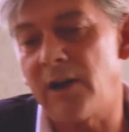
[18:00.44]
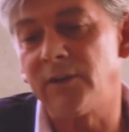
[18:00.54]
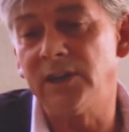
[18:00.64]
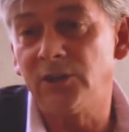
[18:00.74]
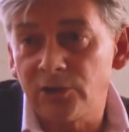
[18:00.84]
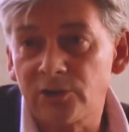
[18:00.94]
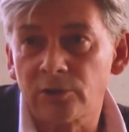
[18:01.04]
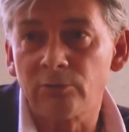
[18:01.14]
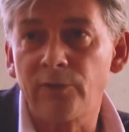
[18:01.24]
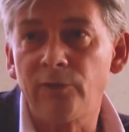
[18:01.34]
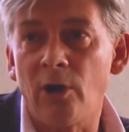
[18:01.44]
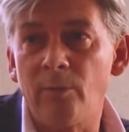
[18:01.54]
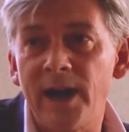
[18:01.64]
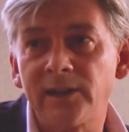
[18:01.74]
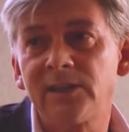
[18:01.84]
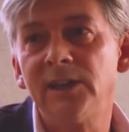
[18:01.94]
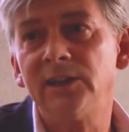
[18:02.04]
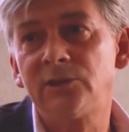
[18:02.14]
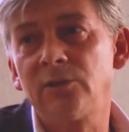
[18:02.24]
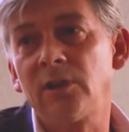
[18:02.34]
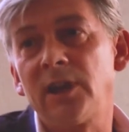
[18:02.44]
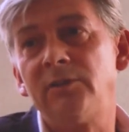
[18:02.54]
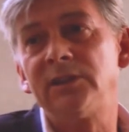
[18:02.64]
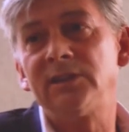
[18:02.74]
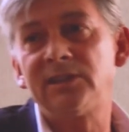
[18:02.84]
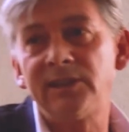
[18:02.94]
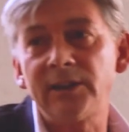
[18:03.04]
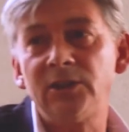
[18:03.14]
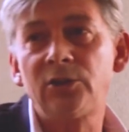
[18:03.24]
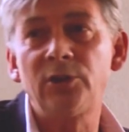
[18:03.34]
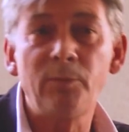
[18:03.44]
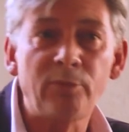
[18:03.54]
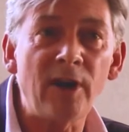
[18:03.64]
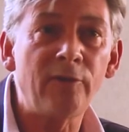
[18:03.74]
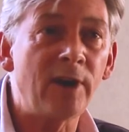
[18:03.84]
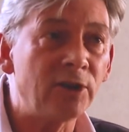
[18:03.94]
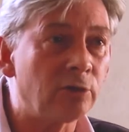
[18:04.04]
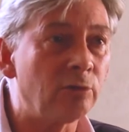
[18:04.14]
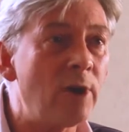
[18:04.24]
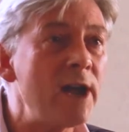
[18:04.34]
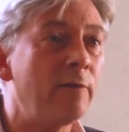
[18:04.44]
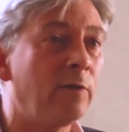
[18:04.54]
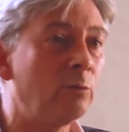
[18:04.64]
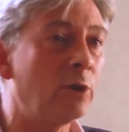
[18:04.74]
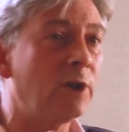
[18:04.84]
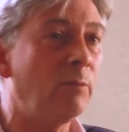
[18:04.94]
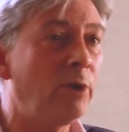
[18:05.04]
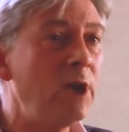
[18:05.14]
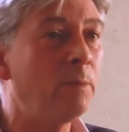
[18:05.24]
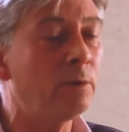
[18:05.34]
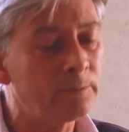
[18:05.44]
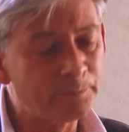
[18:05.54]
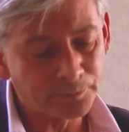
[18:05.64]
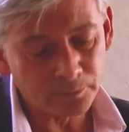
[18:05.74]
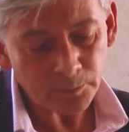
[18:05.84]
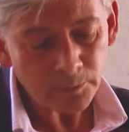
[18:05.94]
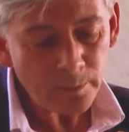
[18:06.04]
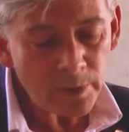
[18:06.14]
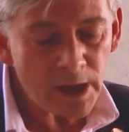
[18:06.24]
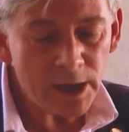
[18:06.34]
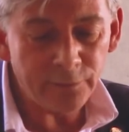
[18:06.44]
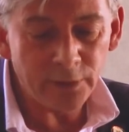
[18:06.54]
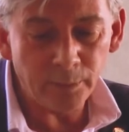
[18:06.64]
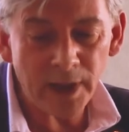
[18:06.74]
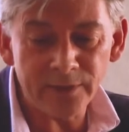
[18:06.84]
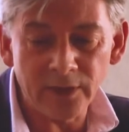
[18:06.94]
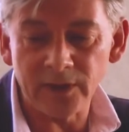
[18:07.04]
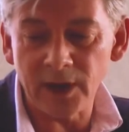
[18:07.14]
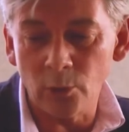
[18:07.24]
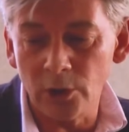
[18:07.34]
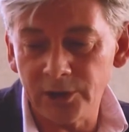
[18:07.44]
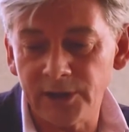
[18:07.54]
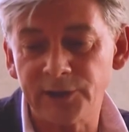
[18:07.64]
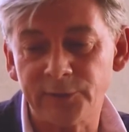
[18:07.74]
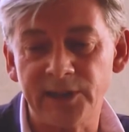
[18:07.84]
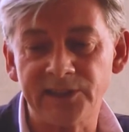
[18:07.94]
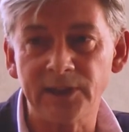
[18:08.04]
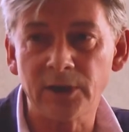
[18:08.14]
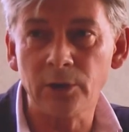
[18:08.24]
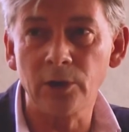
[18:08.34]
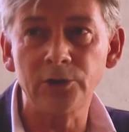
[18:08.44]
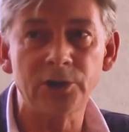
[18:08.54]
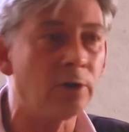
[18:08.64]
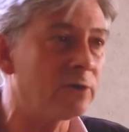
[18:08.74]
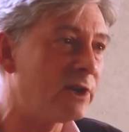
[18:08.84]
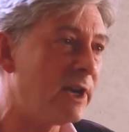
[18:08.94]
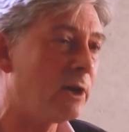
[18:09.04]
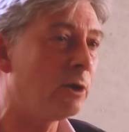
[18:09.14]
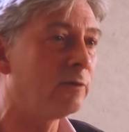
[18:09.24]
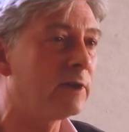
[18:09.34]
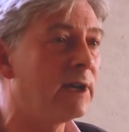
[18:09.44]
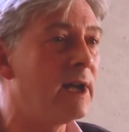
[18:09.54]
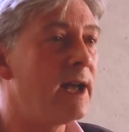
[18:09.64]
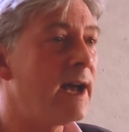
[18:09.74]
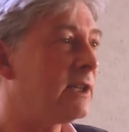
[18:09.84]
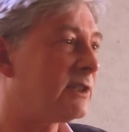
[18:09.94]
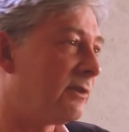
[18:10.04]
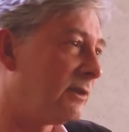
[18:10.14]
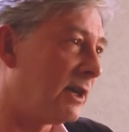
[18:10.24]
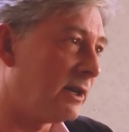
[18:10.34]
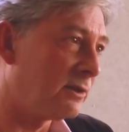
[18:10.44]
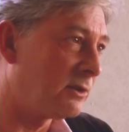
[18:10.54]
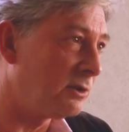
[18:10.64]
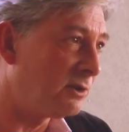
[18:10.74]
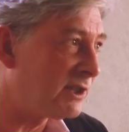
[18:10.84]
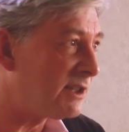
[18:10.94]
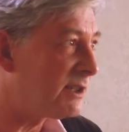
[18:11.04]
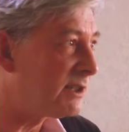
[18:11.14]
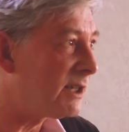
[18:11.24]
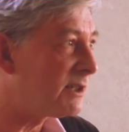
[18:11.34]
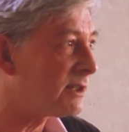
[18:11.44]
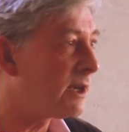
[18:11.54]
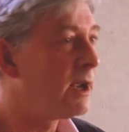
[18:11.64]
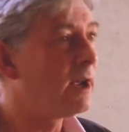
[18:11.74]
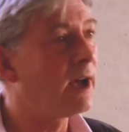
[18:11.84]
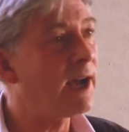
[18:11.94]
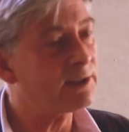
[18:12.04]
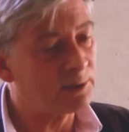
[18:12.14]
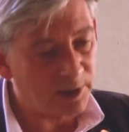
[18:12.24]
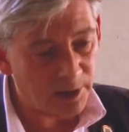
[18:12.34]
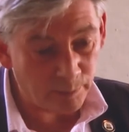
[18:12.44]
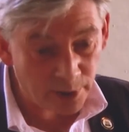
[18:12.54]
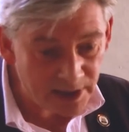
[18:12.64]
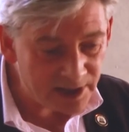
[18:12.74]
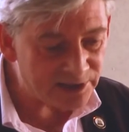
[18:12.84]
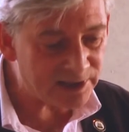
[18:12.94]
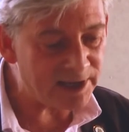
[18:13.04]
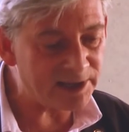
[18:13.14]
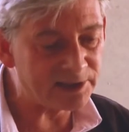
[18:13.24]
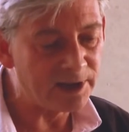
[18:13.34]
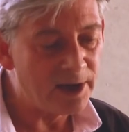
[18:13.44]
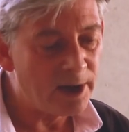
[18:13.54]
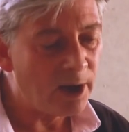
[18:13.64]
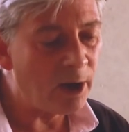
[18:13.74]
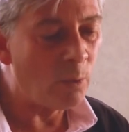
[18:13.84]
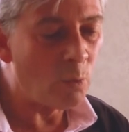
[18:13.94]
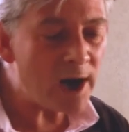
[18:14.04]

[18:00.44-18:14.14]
why don't we have an Industrial Reform Act, so that there is a statutory preferential right for working people. If the plant that they work in is facing closure or takeover, as Two Sisters is, as Pinneys is,